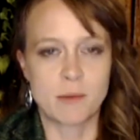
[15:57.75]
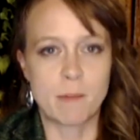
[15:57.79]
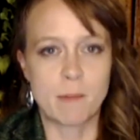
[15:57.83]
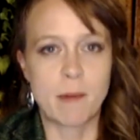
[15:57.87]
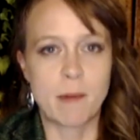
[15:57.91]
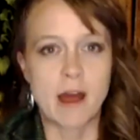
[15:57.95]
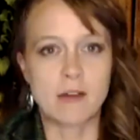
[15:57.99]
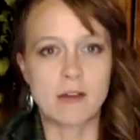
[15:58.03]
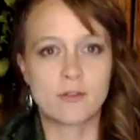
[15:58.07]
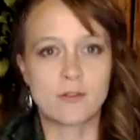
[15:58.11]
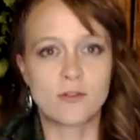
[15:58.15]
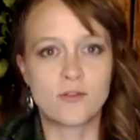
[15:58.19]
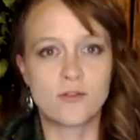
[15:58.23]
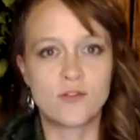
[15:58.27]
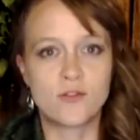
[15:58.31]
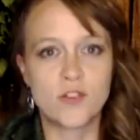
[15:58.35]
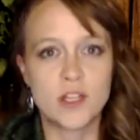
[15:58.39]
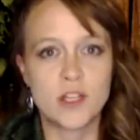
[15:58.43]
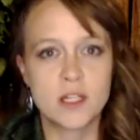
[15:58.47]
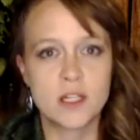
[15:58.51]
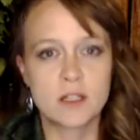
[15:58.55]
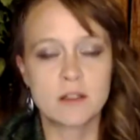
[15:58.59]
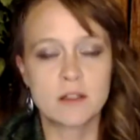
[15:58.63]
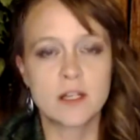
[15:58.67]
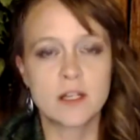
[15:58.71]
by
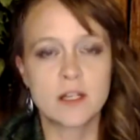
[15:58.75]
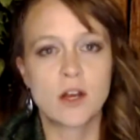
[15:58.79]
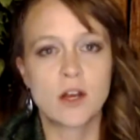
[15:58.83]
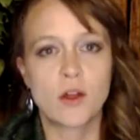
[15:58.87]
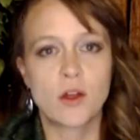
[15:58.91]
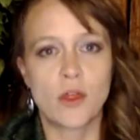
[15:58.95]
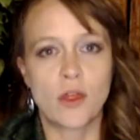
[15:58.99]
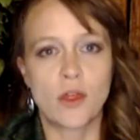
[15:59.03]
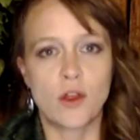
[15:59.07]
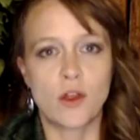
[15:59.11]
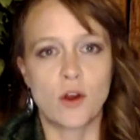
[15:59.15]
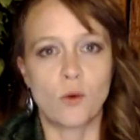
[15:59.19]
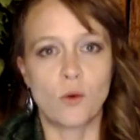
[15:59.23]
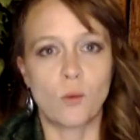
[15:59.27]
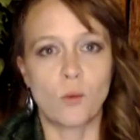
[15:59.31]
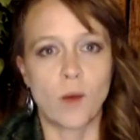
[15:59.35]
feeling their